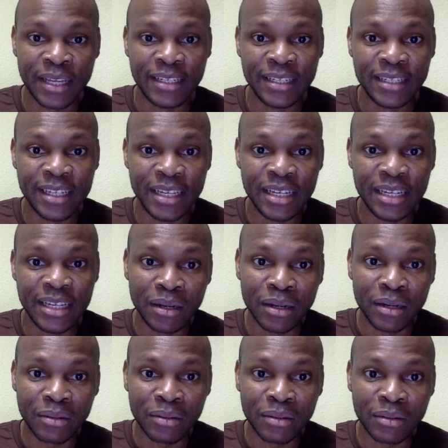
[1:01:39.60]
Nimad
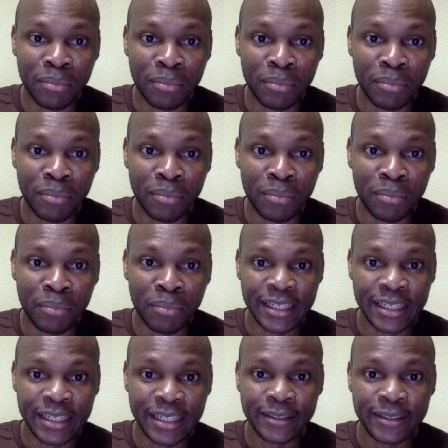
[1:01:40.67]

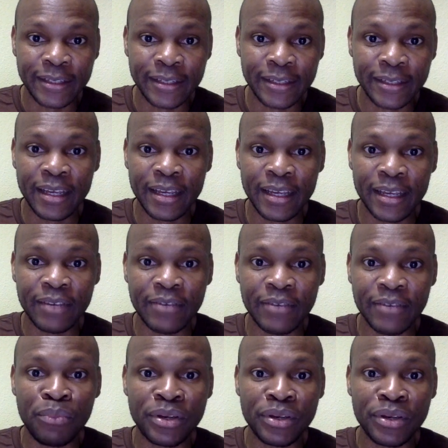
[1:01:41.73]
mountain, giving
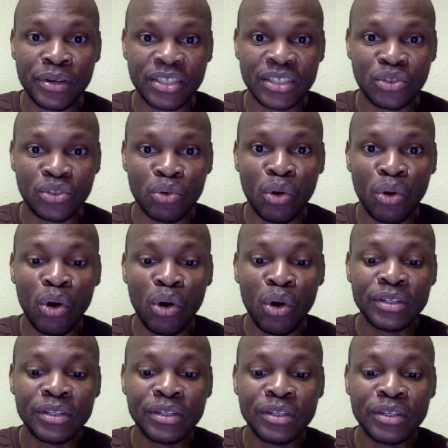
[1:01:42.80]
presence to all
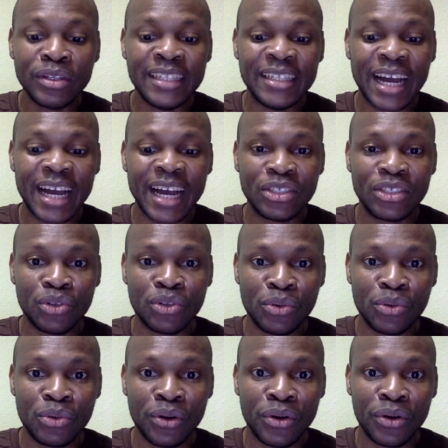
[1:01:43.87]
the
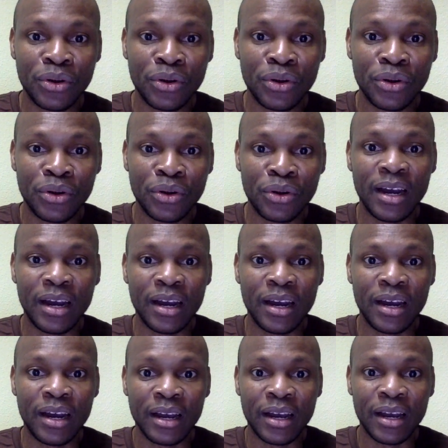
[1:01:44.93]
natural
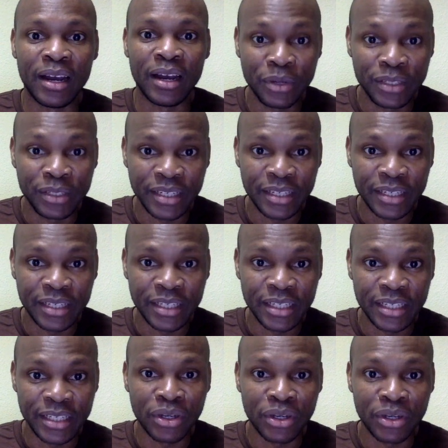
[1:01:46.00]
heritage, but
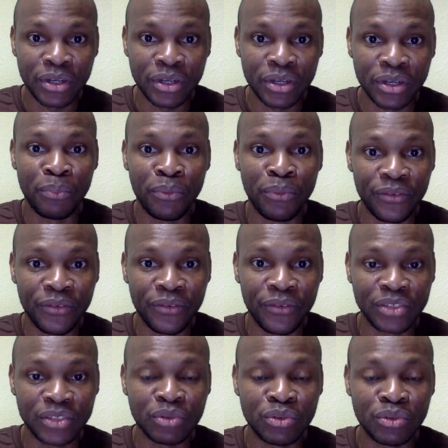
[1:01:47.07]
your preference
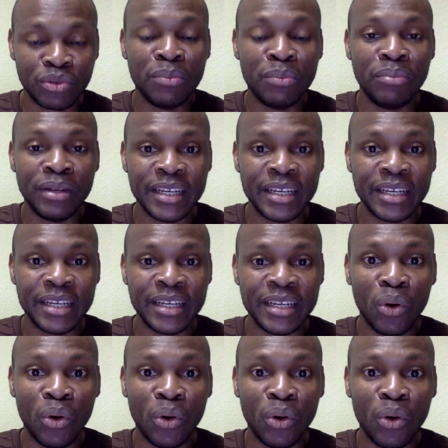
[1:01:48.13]
will be placed
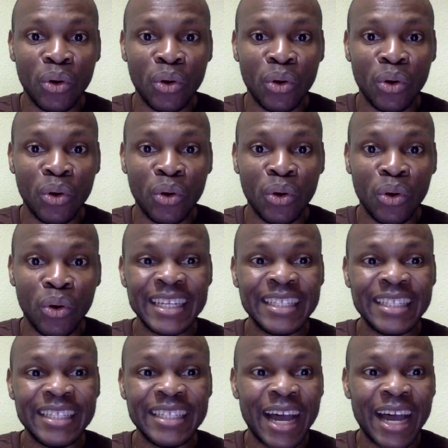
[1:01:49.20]
on the
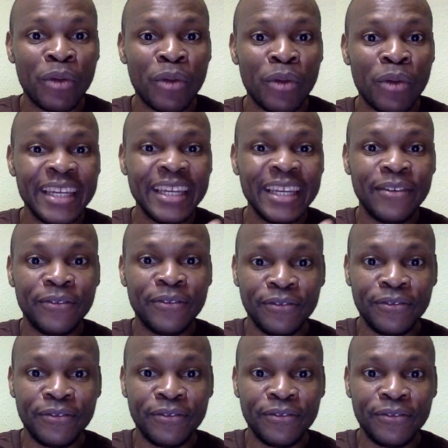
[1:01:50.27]
direct
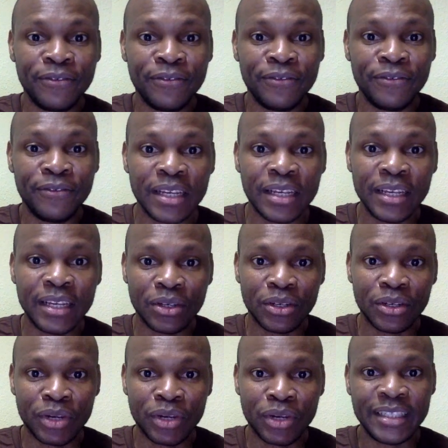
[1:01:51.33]
influence your
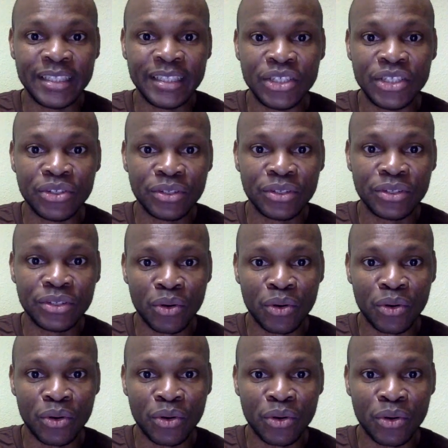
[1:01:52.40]
tradition and
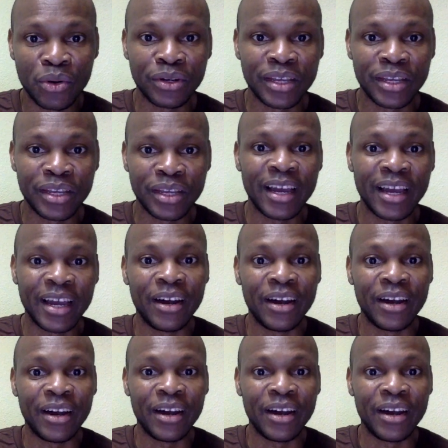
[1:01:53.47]
culture can have